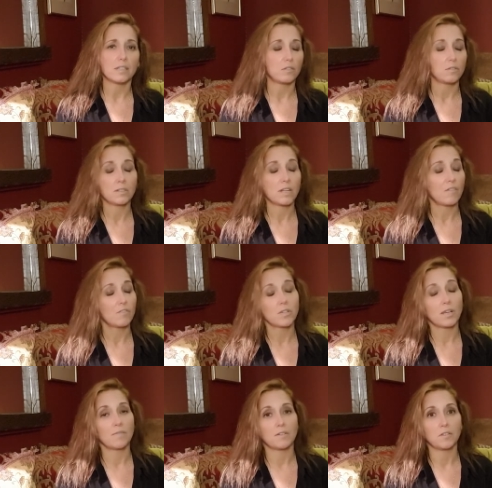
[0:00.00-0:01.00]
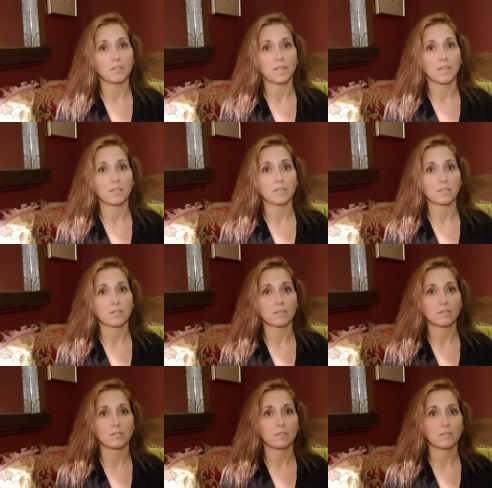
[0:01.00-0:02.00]
You don't have to have long nails,
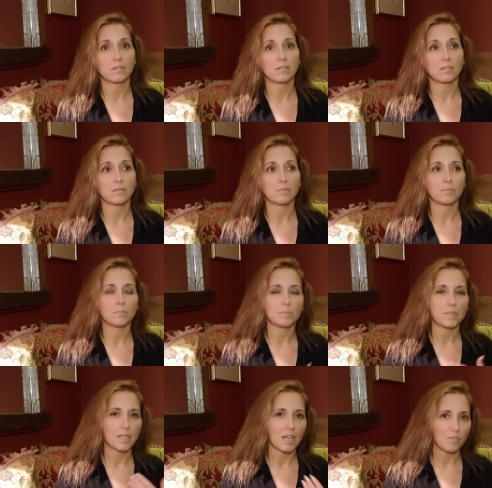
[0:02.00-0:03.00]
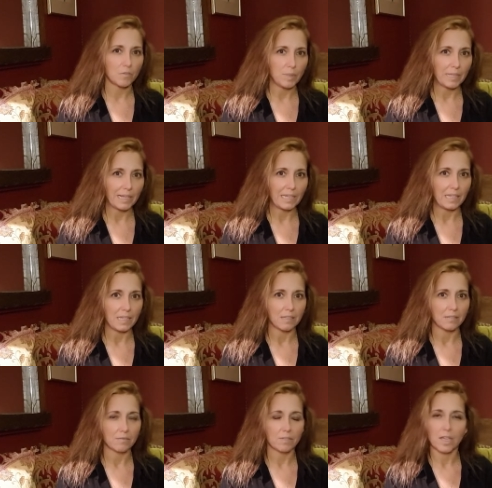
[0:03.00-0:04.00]
but they have to be clean,
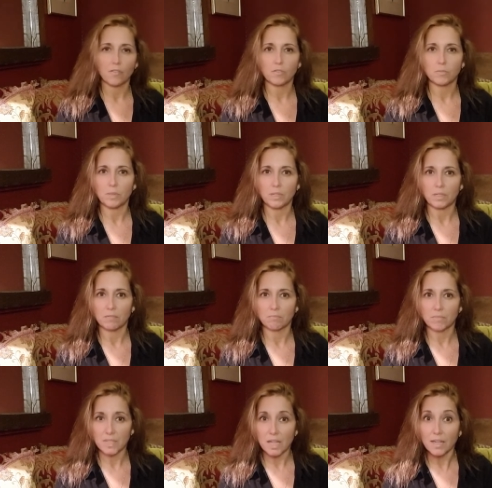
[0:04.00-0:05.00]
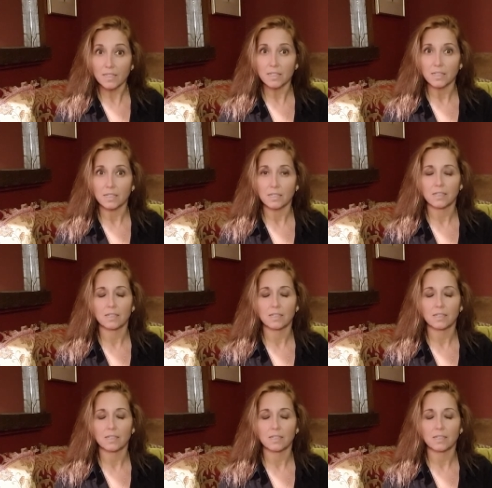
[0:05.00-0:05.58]
they have to be tidy.